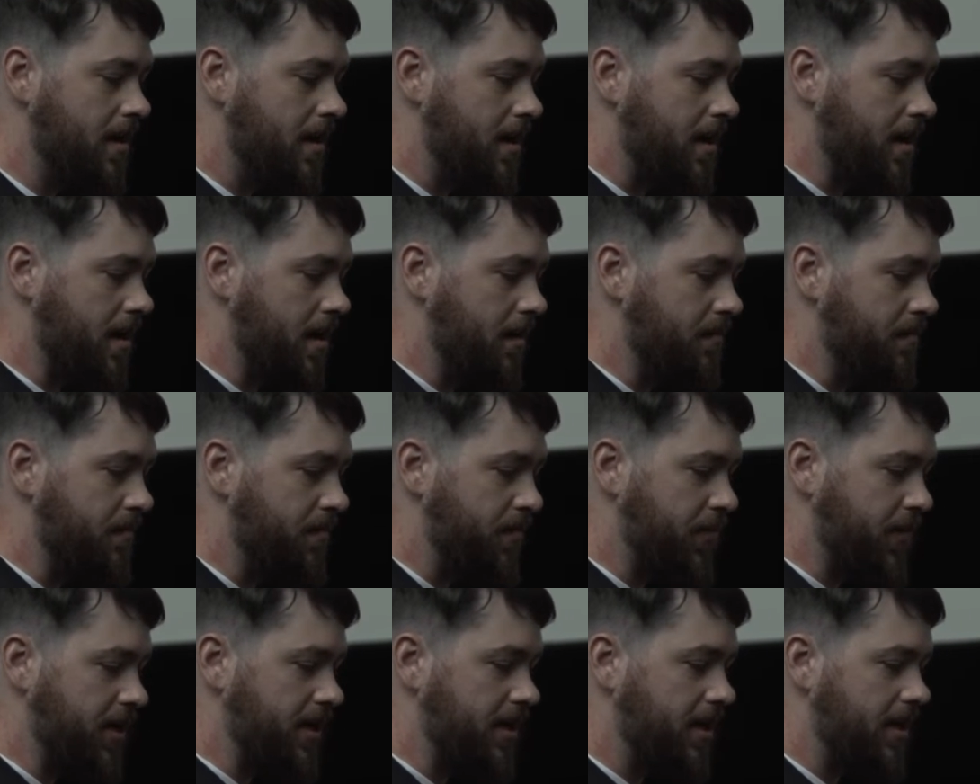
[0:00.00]
Um,
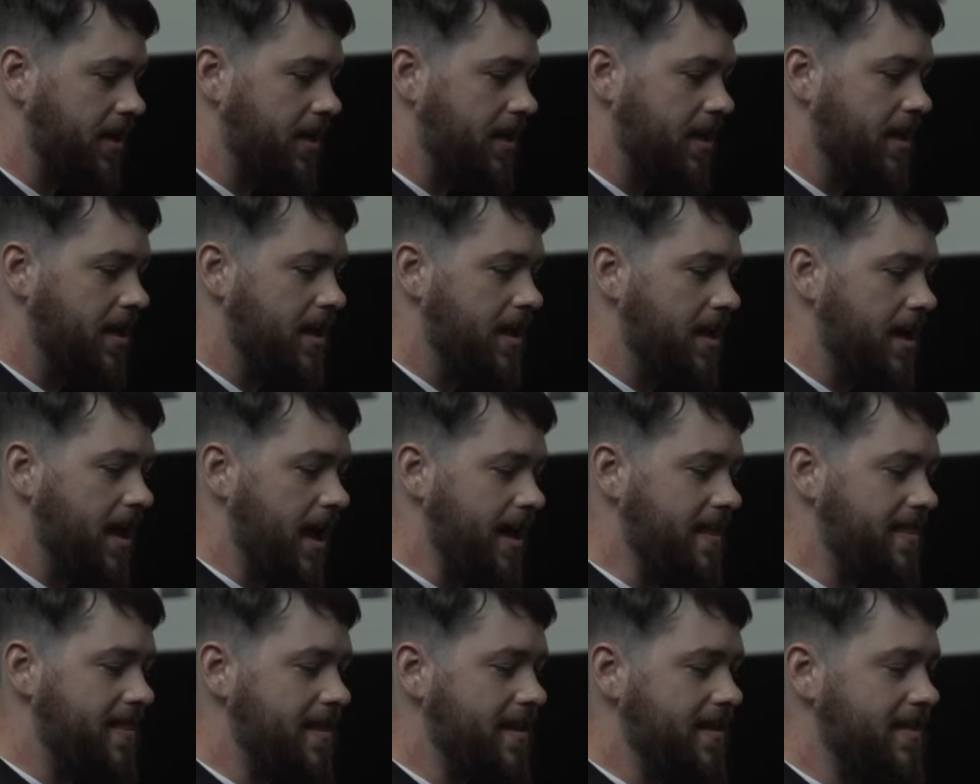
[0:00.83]
but
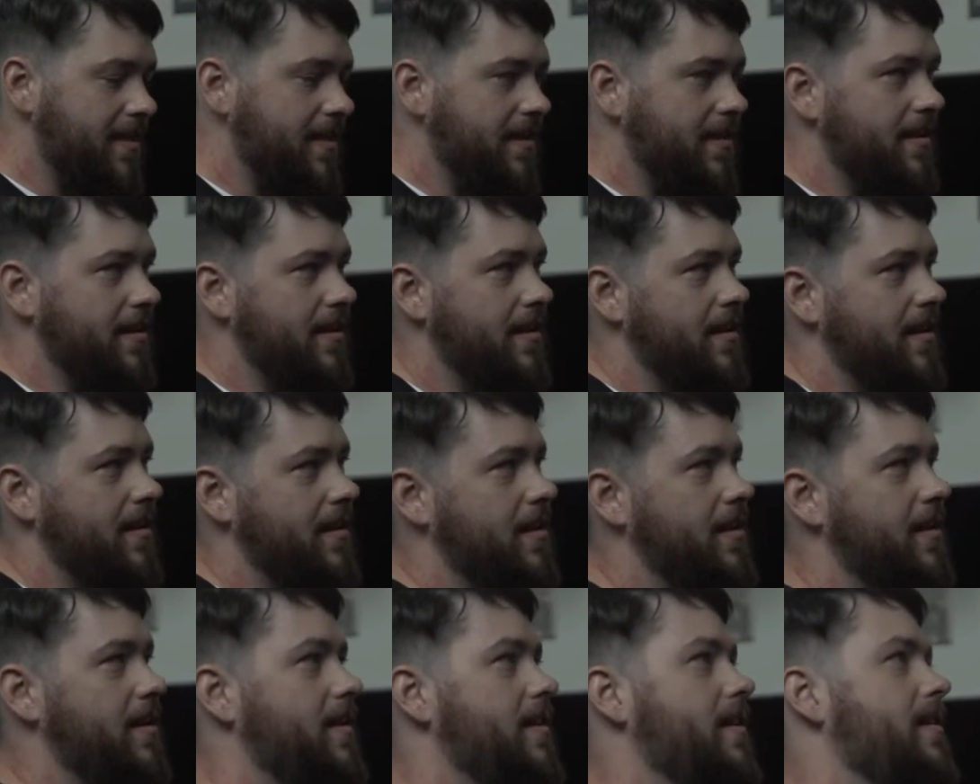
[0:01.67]
I think that
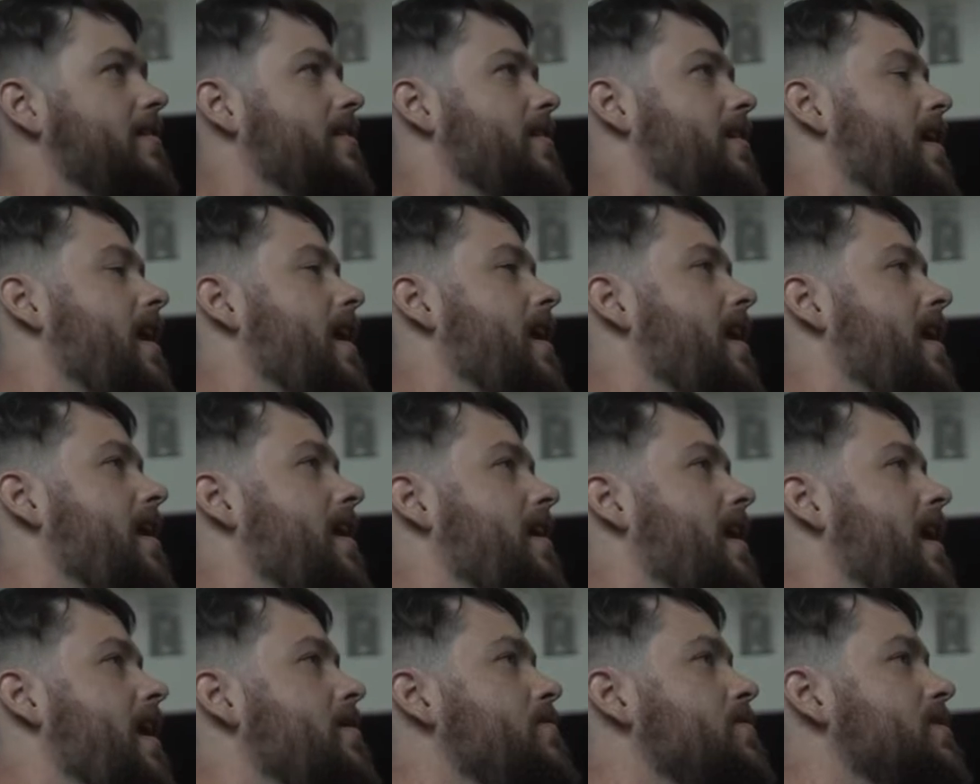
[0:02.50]

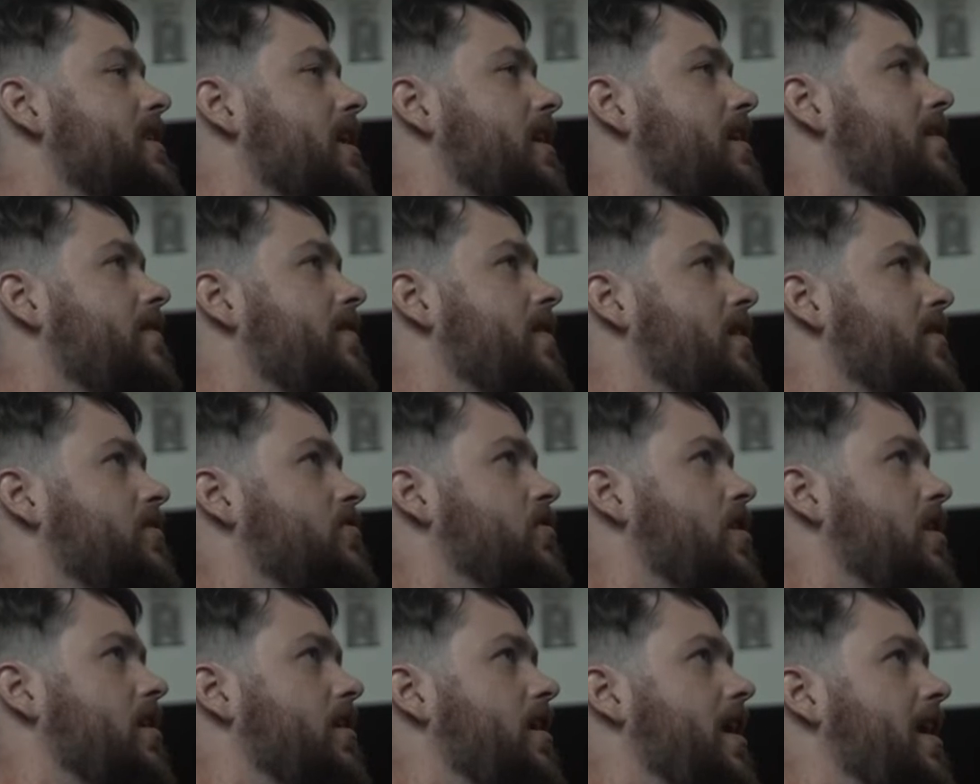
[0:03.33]
I was kind of
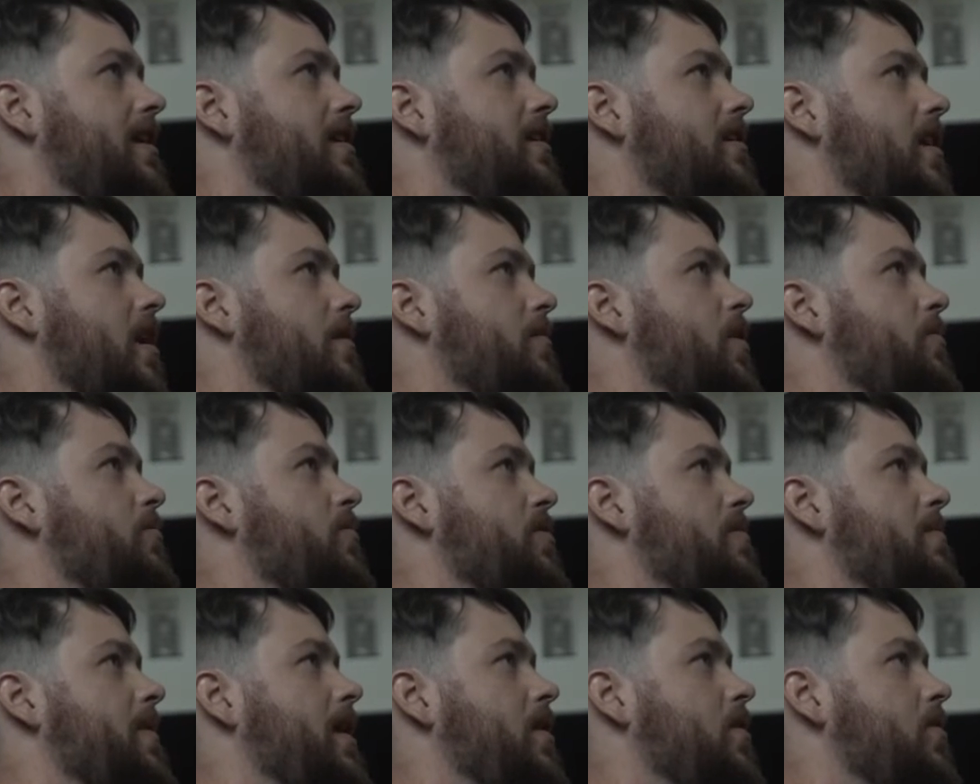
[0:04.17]
kind of come up
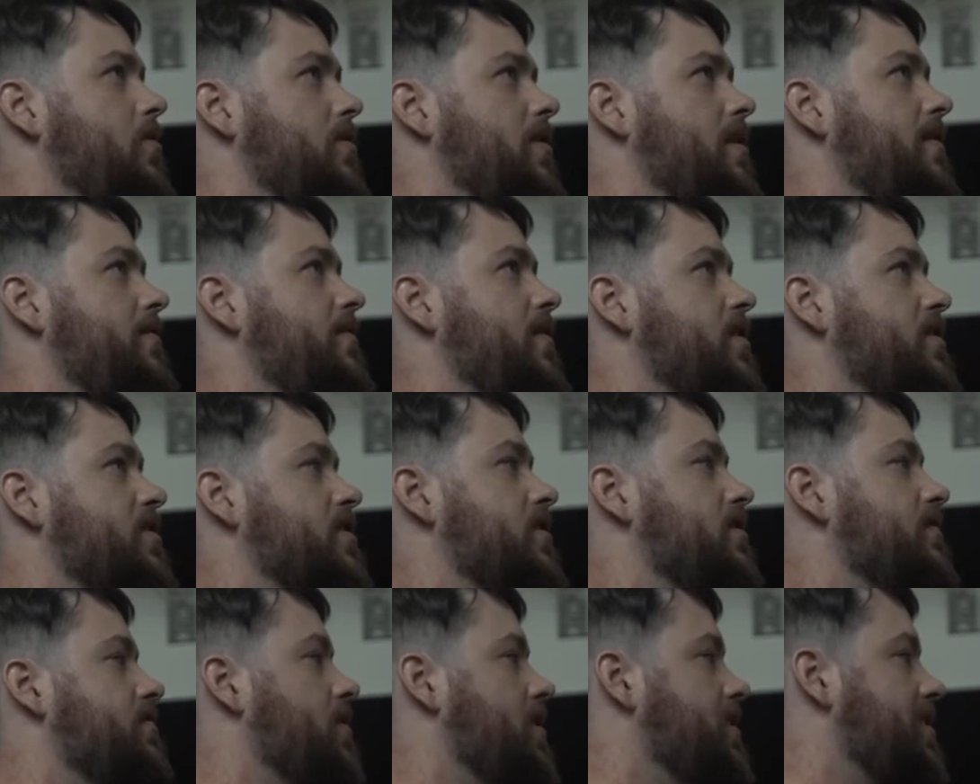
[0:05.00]
with my own
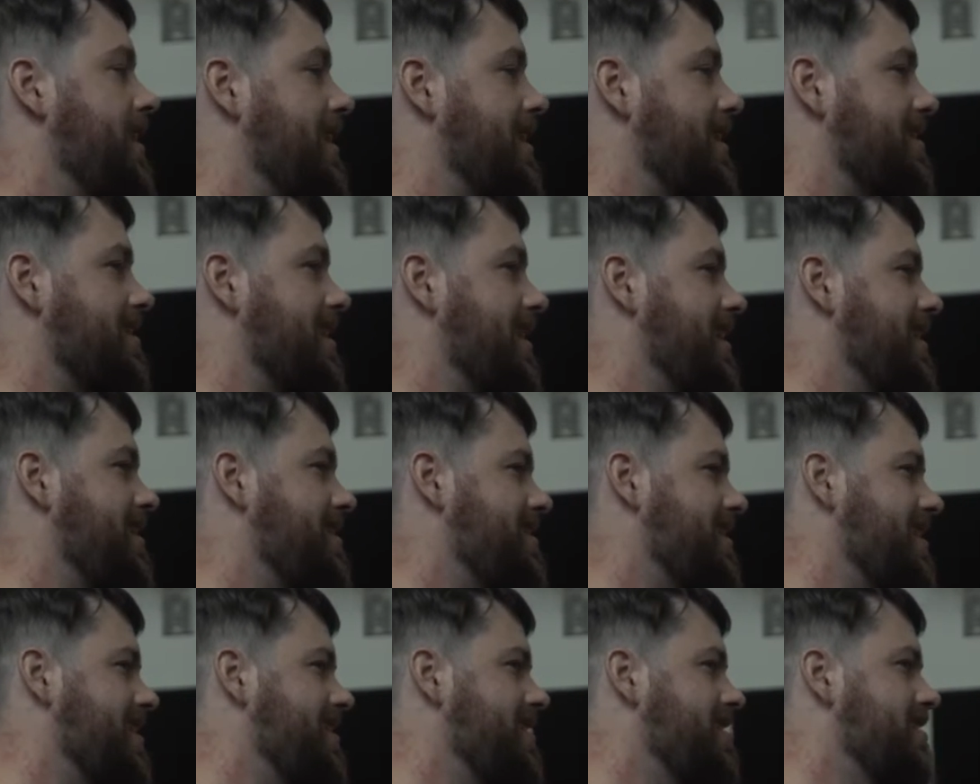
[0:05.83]
definition of what data
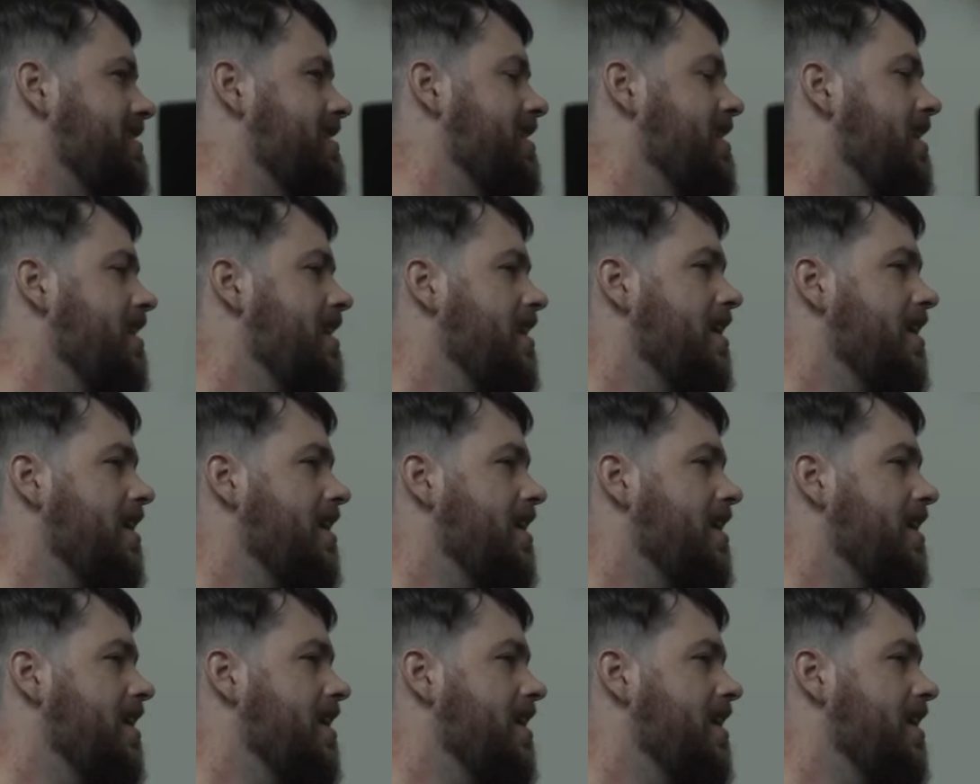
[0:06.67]
science is.